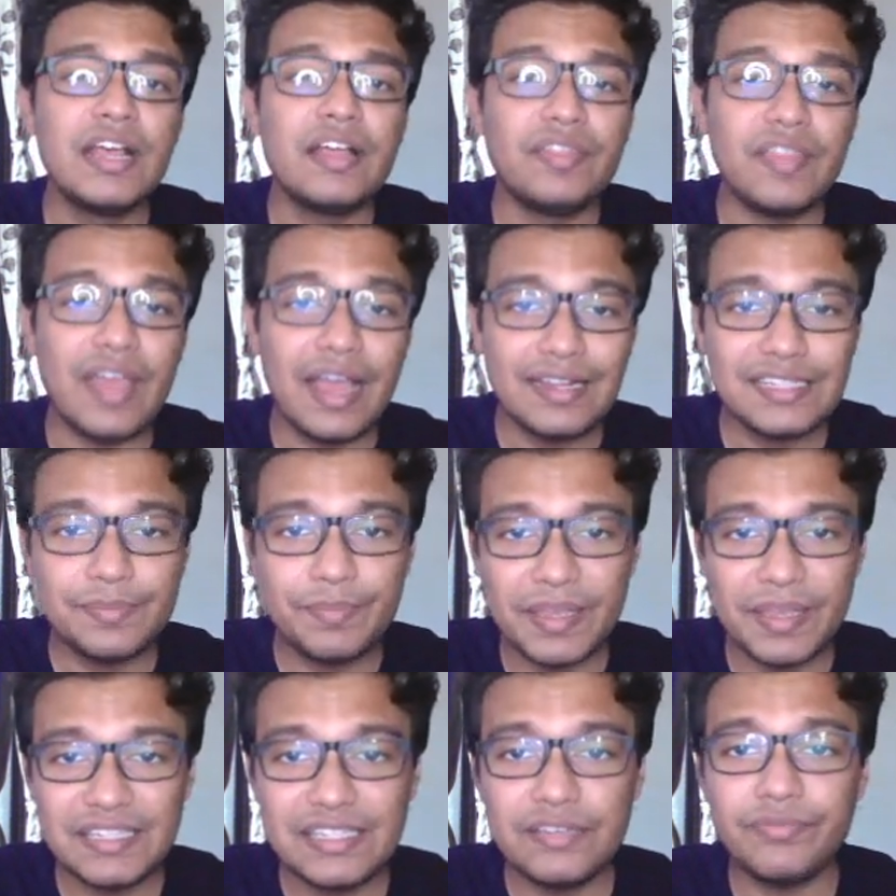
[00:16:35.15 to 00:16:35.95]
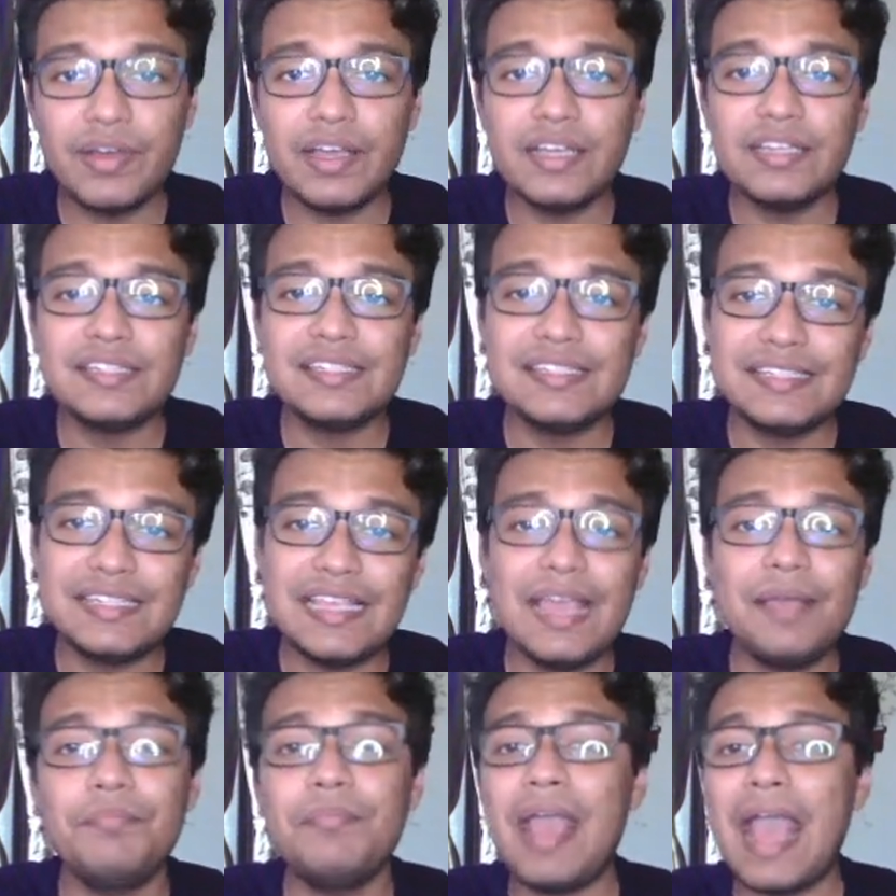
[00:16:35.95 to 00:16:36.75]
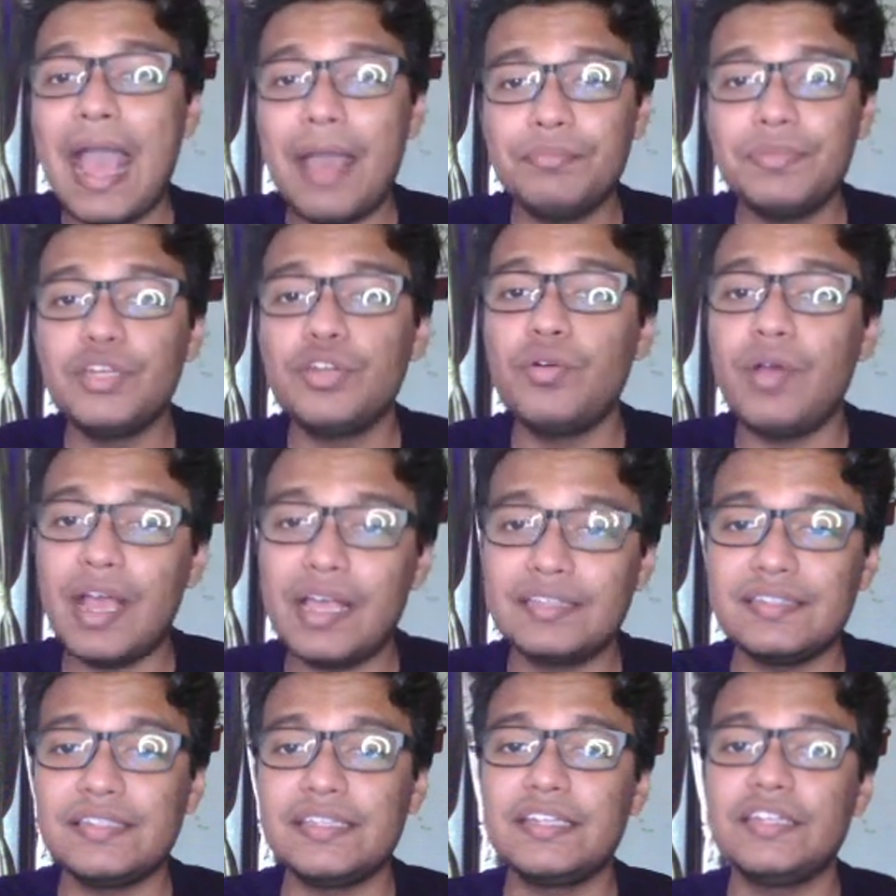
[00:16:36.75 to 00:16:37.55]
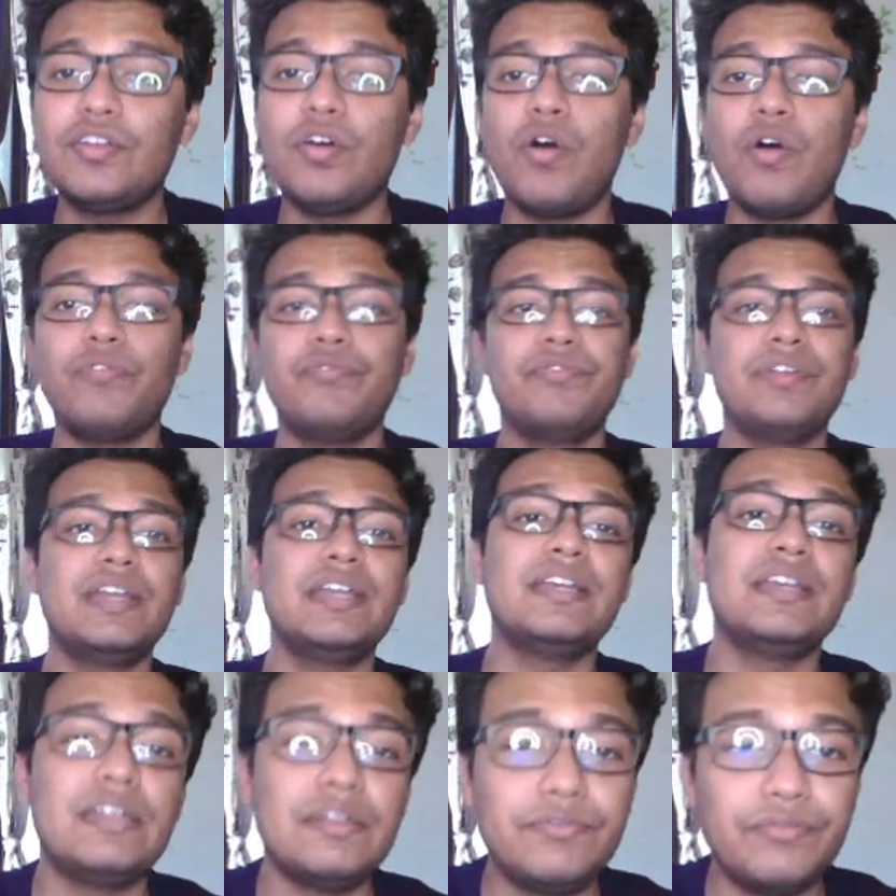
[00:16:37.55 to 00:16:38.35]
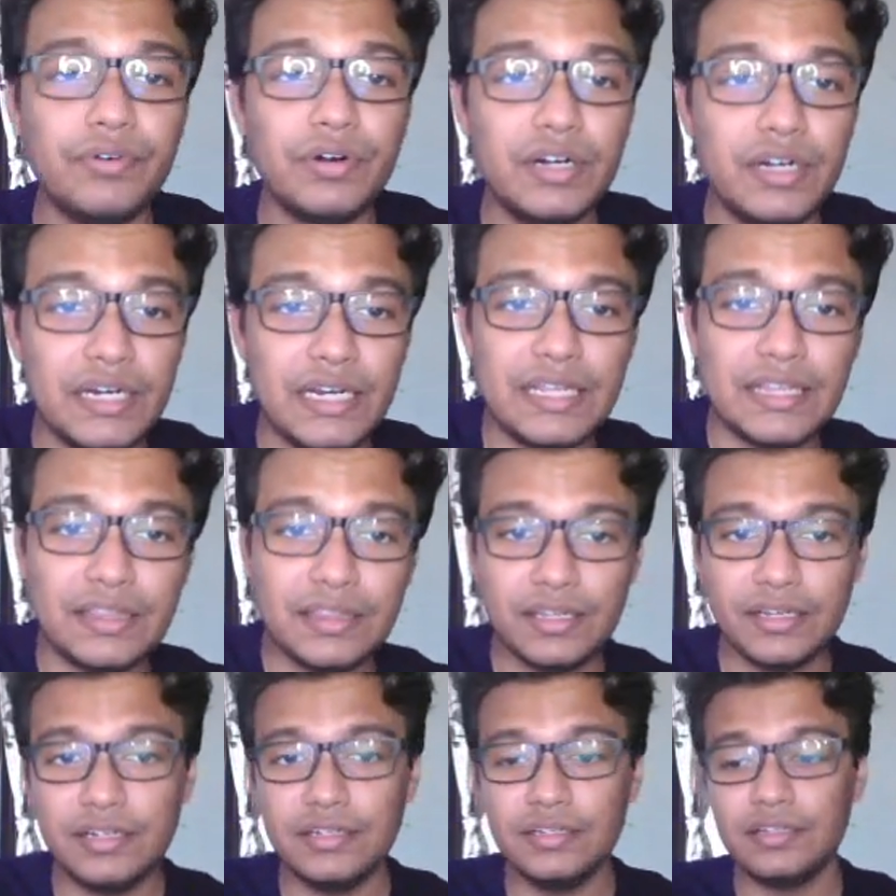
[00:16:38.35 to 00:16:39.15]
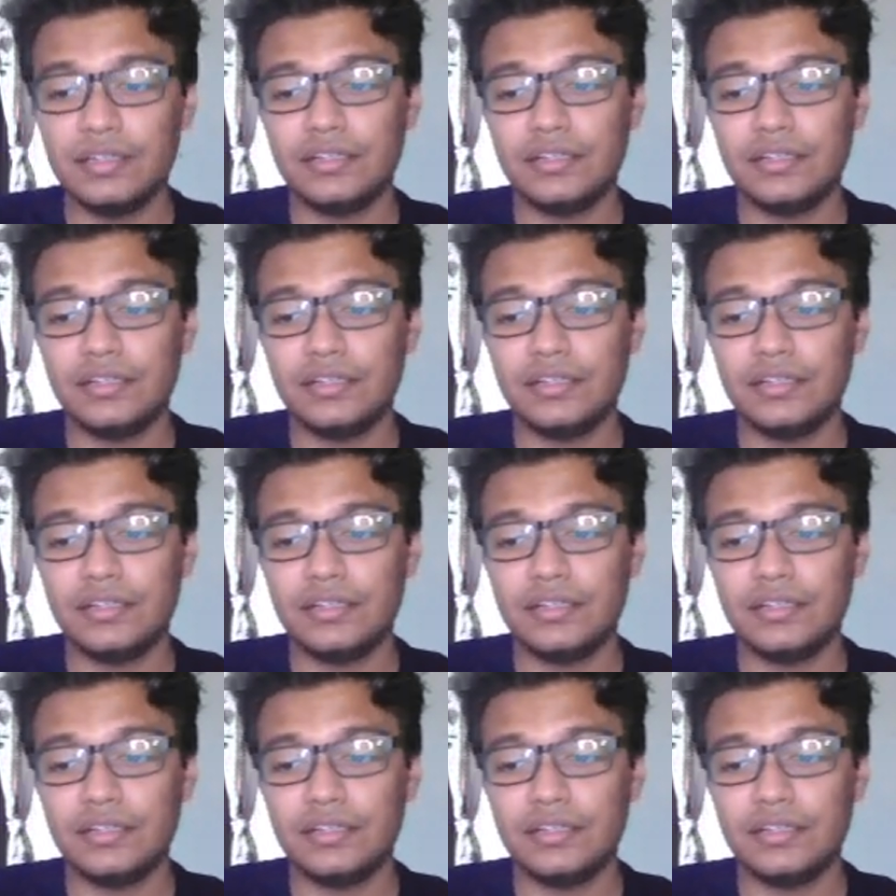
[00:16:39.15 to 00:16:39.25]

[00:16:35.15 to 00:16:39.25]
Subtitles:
that specify same amino acid often differ in the